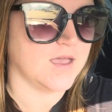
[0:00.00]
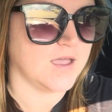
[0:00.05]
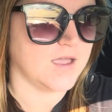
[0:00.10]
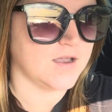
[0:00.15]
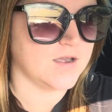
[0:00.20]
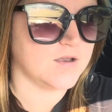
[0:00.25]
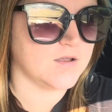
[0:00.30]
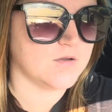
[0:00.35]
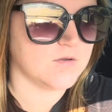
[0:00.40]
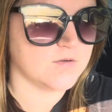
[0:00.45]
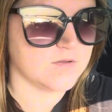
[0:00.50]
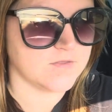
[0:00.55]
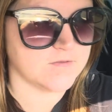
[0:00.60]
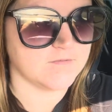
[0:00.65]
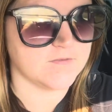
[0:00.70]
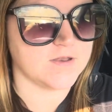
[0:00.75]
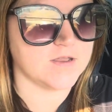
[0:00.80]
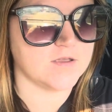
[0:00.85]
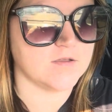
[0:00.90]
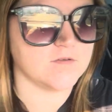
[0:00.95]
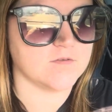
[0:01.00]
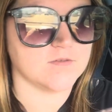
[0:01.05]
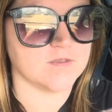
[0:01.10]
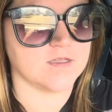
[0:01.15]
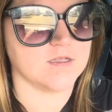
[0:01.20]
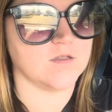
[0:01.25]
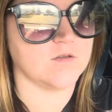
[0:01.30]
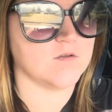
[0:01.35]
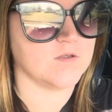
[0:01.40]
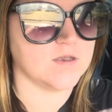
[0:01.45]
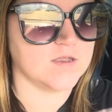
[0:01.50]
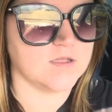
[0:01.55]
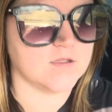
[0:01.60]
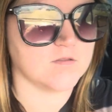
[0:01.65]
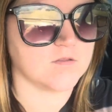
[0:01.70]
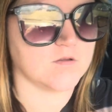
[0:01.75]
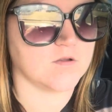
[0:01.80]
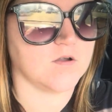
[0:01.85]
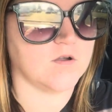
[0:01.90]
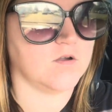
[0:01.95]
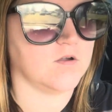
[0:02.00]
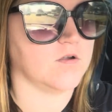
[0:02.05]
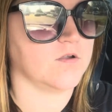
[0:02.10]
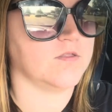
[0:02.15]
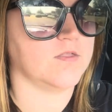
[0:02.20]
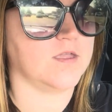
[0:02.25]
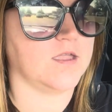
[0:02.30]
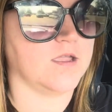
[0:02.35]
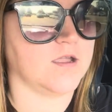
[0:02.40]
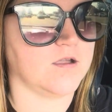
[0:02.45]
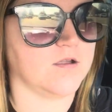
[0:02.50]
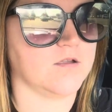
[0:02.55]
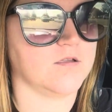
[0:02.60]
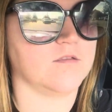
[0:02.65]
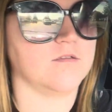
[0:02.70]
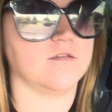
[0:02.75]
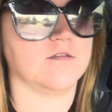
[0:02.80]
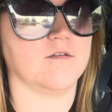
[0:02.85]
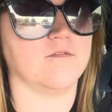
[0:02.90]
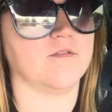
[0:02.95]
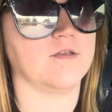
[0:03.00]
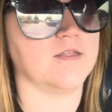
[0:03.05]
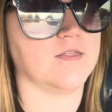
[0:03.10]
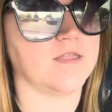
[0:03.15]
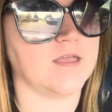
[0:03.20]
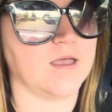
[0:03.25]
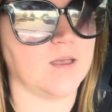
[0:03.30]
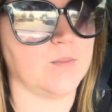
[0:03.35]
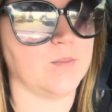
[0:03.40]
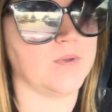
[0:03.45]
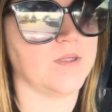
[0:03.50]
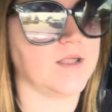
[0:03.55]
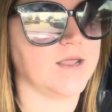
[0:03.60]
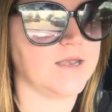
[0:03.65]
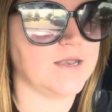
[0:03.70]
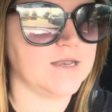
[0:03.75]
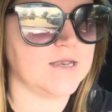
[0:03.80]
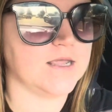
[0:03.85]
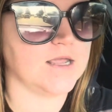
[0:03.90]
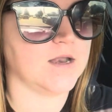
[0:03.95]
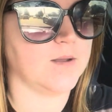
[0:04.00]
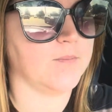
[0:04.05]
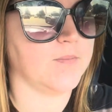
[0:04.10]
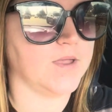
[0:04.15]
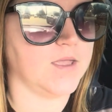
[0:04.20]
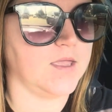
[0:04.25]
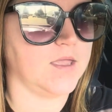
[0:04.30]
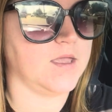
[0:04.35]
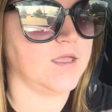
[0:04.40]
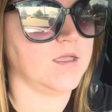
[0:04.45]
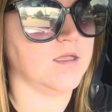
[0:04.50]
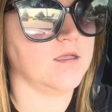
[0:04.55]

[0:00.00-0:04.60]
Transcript: I know on the videos, like you can hear the car and the air and stuff like that, but I need to get a mic.